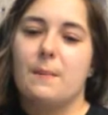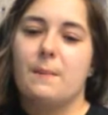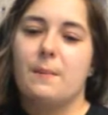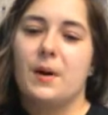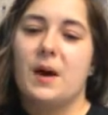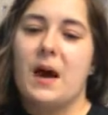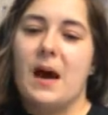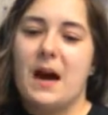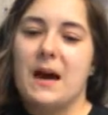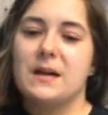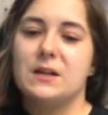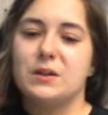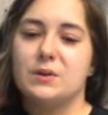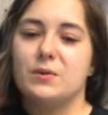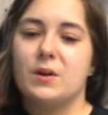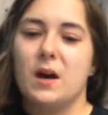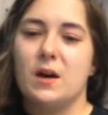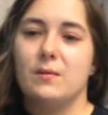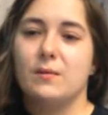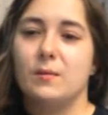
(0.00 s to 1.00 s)
But I do
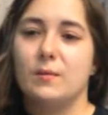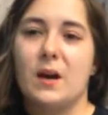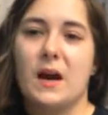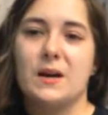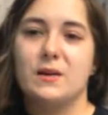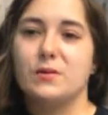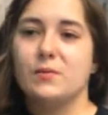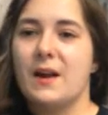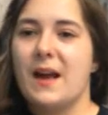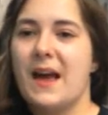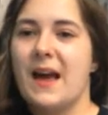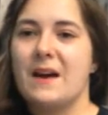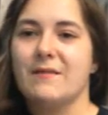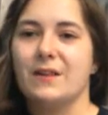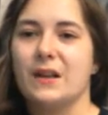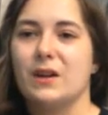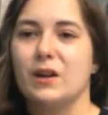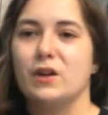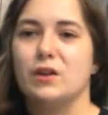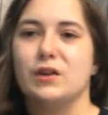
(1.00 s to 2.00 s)
not remember. I don't have
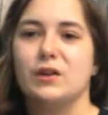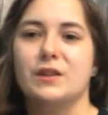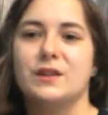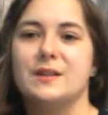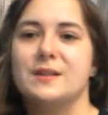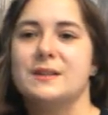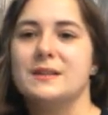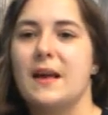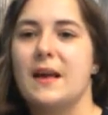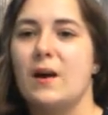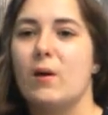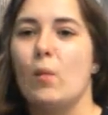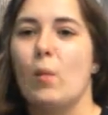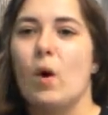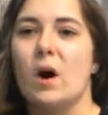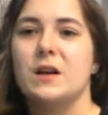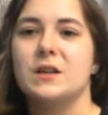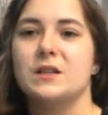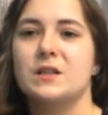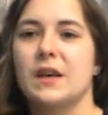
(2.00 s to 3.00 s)
a good set
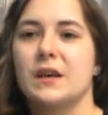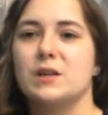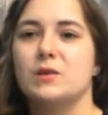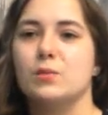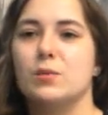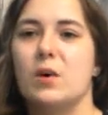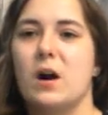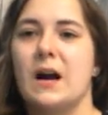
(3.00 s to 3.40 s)
wash schedule.